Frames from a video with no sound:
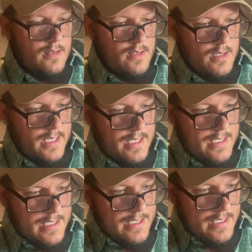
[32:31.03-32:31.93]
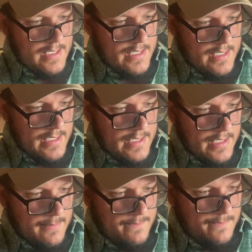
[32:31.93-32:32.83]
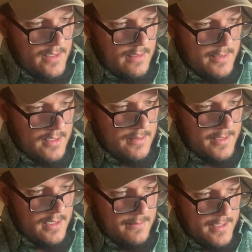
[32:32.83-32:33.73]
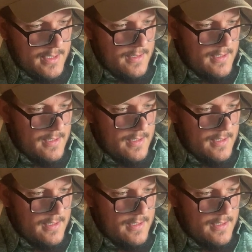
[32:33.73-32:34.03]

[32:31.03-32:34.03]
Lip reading: Yep. Come on, come on, come on.